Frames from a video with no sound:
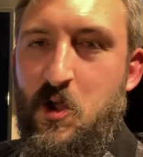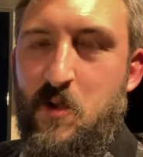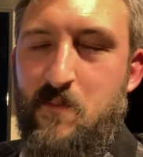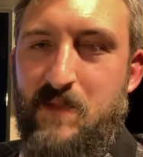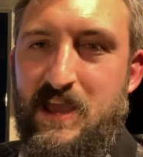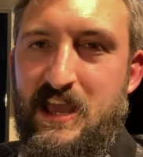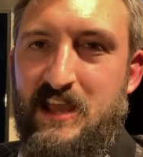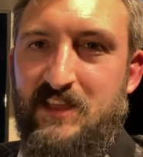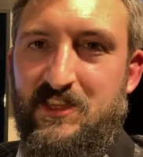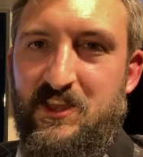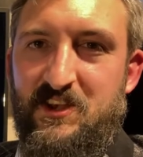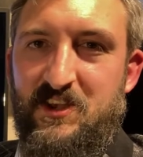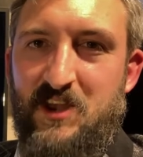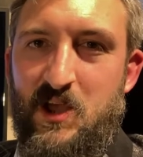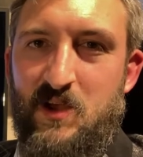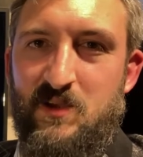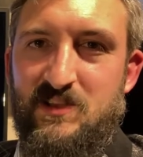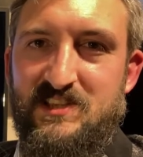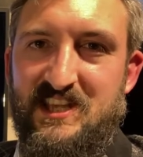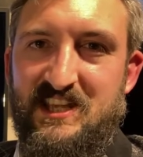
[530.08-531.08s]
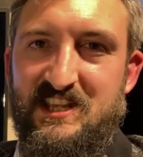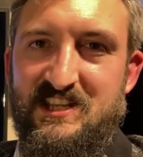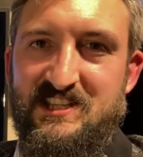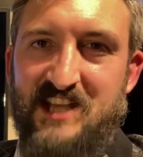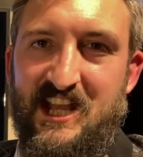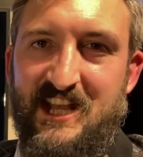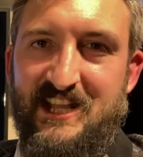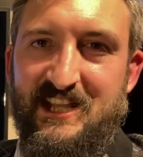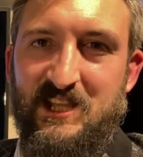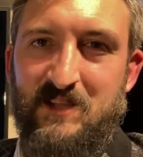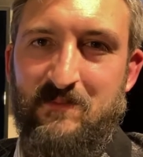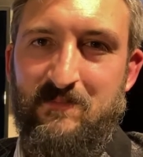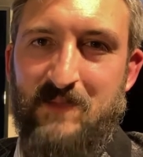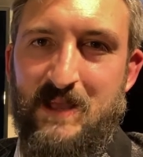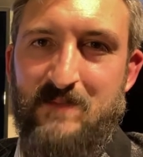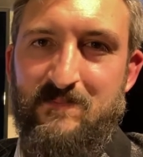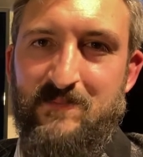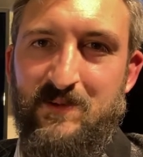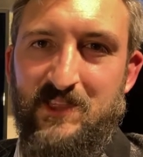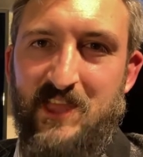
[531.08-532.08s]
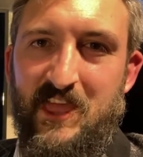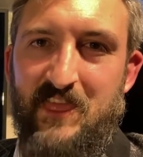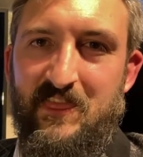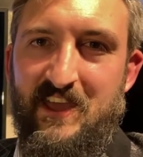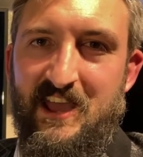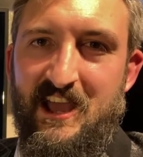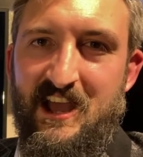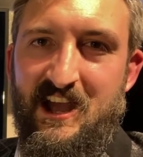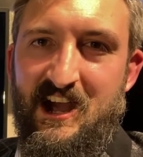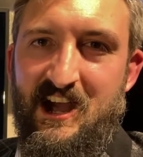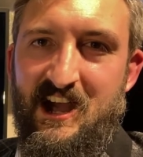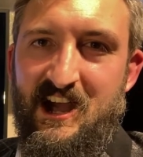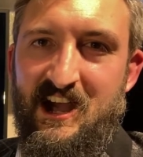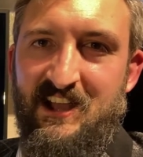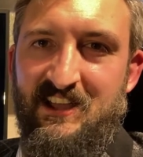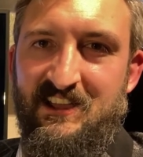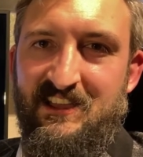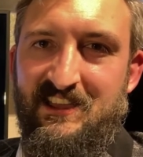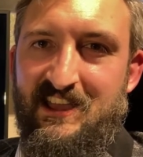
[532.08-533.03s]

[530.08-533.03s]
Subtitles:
being the nosy, entitled people that they are,